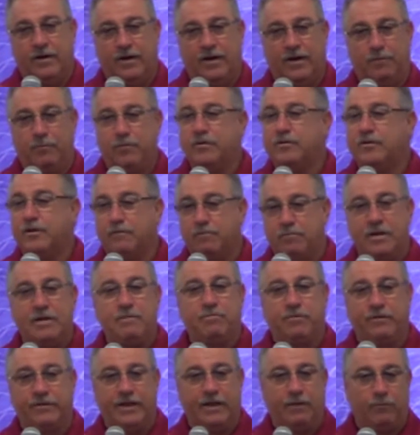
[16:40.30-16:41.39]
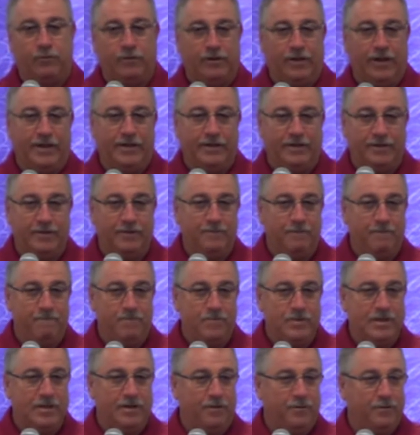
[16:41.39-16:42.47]
But there are people that will like you.
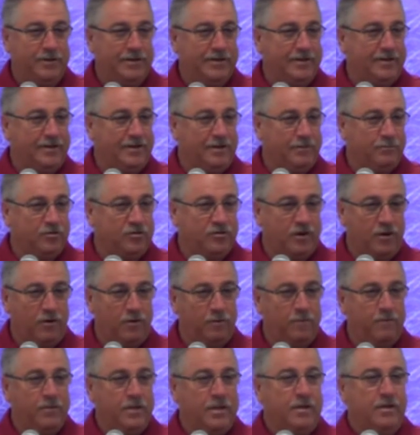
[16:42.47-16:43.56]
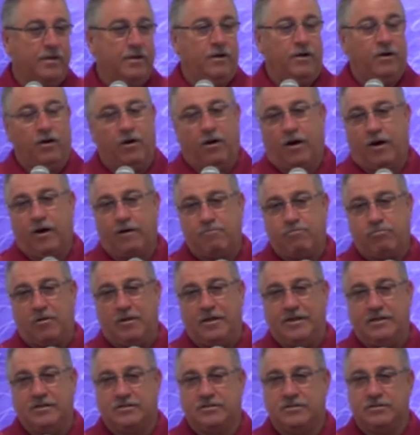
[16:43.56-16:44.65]
And so our
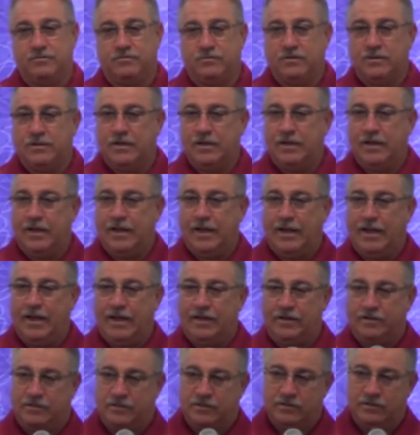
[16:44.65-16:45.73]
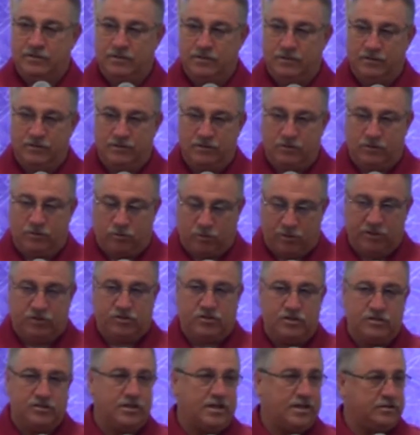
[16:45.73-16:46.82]
place as
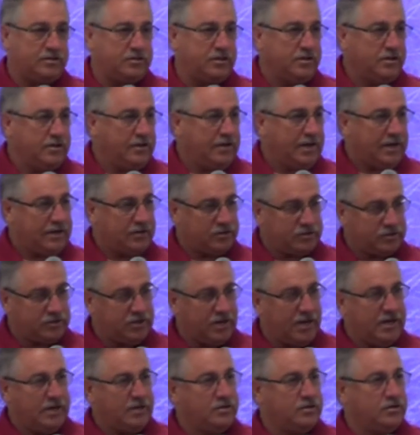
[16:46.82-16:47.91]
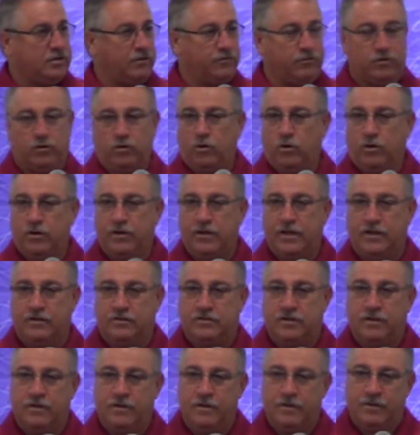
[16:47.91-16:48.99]
Christians, as saints of the Lord,
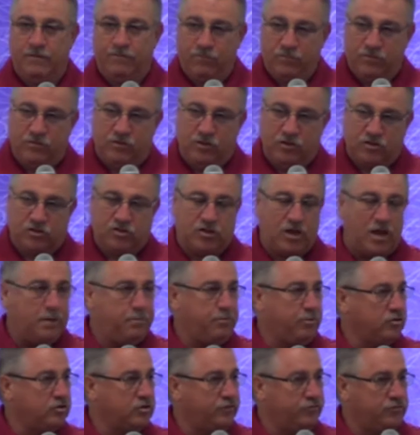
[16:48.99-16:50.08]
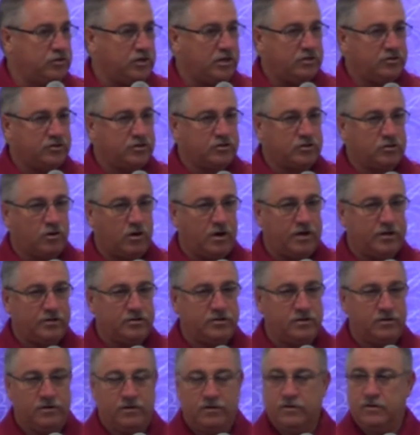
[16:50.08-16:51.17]
as disciples of Jesus
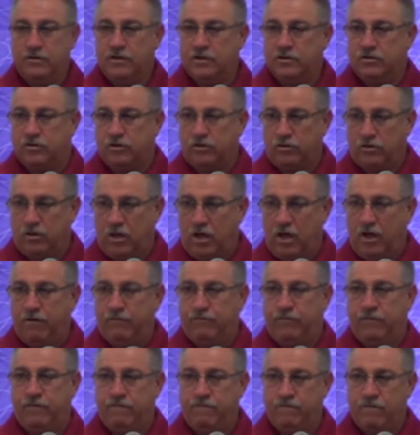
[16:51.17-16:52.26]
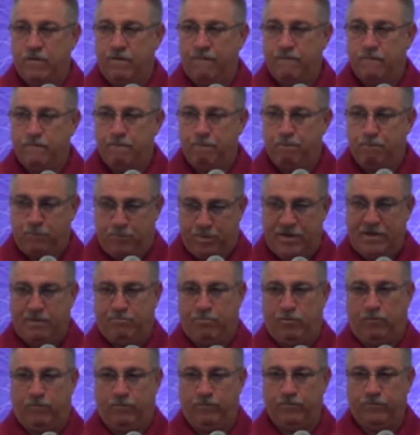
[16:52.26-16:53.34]
Christ, is to love
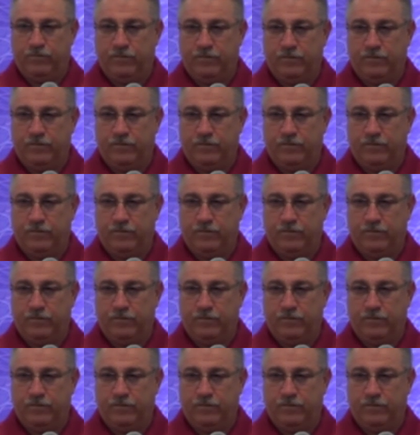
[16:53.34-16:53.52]
people.